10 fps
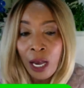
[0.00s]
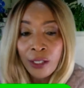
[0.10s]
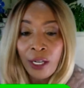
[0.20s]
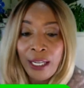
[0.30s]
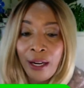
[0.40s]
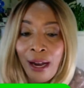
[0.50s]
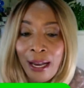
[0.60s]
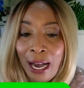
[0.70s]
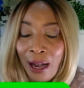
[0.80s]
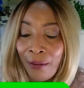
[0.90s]
So here I
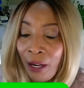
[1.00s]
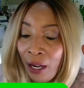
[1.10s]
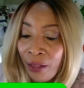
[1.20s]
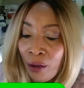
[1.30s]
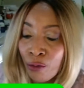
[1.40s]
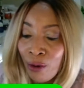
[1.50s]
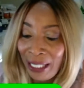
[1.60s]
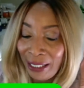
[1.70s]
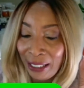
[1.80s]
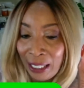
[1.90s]
have the
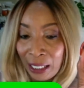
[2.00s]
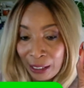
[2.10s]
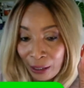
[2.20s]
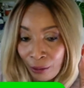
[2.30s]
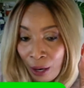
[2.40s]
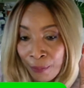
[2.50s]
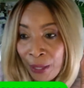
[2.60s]
retinol serum.